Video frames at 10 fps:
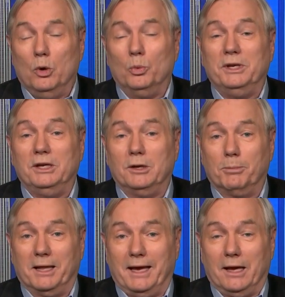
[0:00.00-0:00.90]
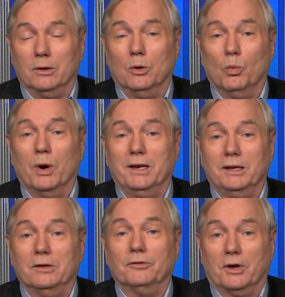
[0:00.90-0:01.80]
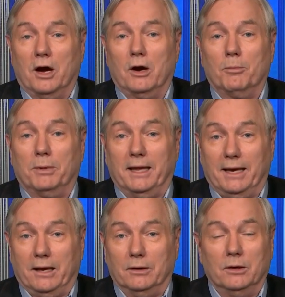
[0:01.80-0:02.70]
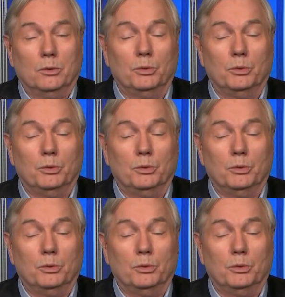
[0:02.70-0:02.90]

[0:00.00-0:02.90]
We need a plan. What is our plan?